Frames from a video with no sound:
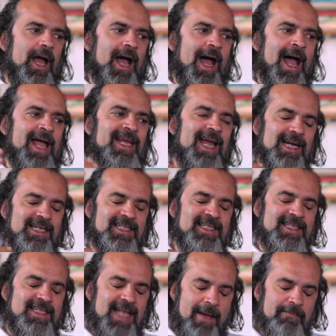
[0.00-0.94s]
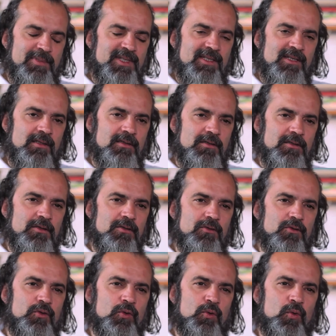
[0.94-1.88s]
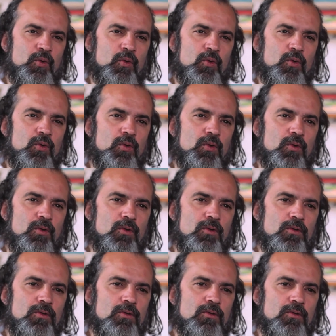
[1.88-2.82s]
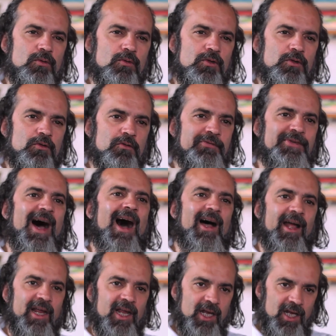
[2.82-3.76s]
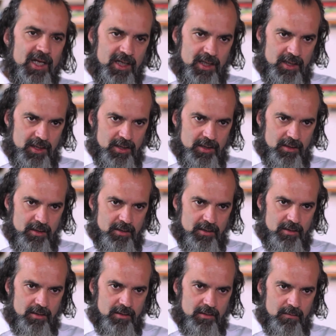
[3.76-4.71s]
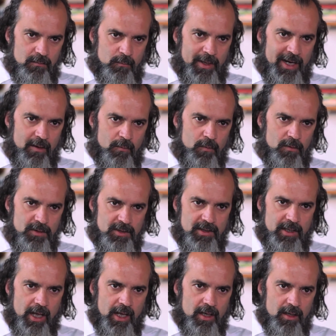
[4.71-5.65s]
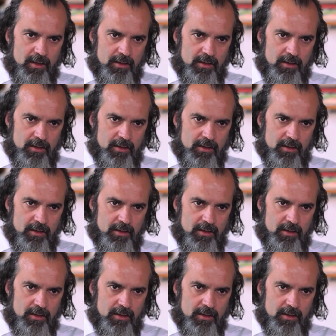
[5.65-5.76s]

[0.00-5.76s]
I accepted to, to die when I was there.